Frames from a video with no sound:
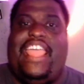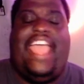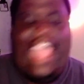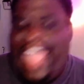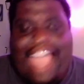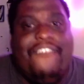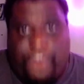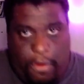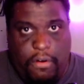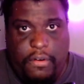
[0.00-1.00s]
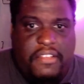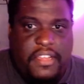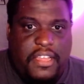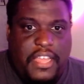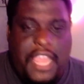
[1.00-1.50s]
ever.
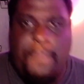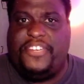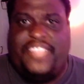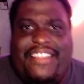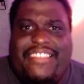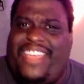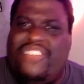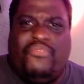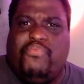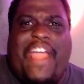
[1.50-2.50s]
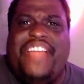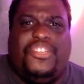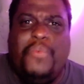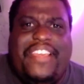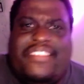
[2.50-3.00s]
He pretends like his right to
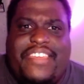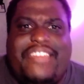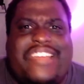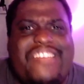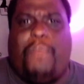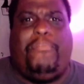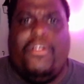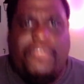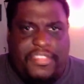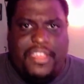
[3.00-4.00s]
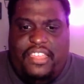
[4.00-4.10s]
exist as a person